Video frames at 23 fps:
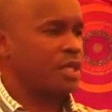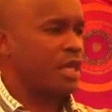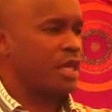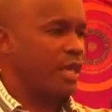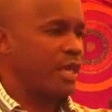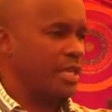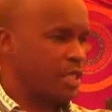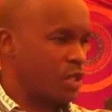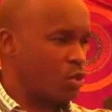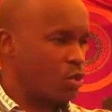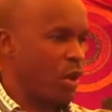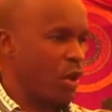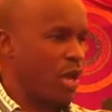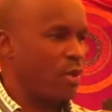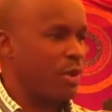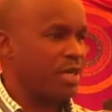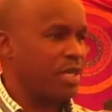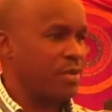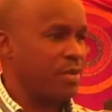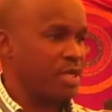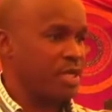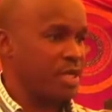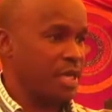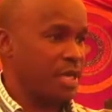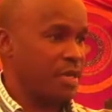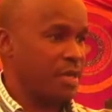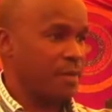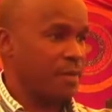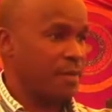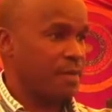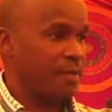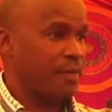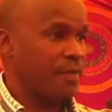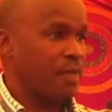Let's weigh what I'm saying.
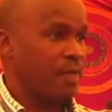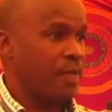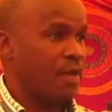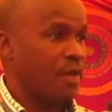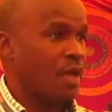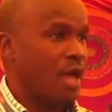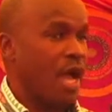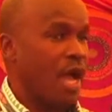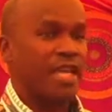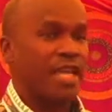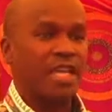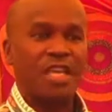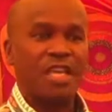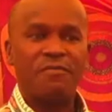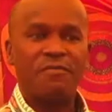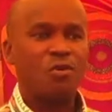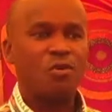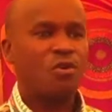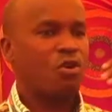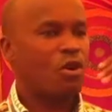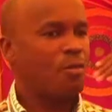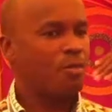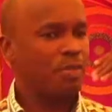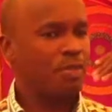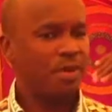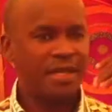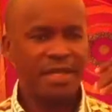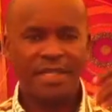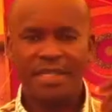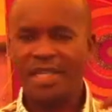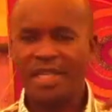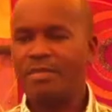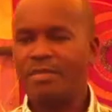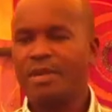I give you
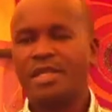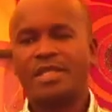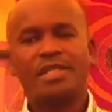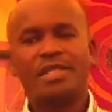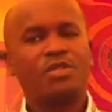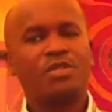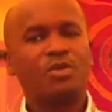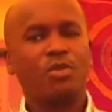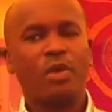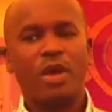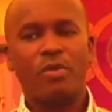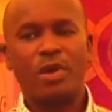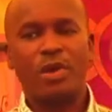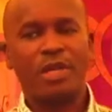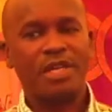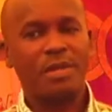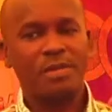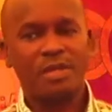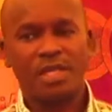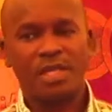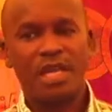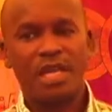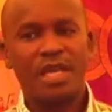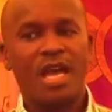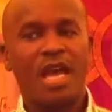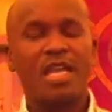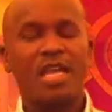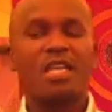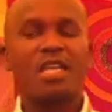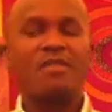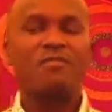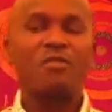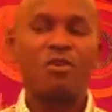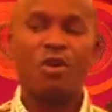complete liberty to weigh what I'm saying. I
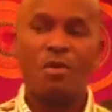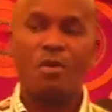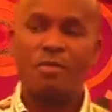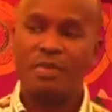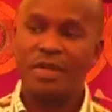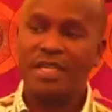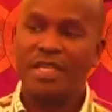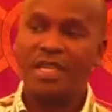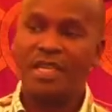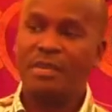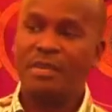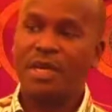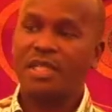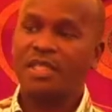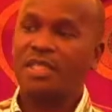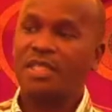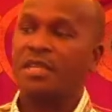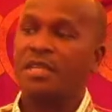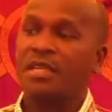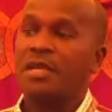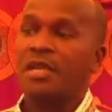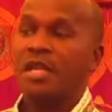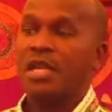give you complete liberty.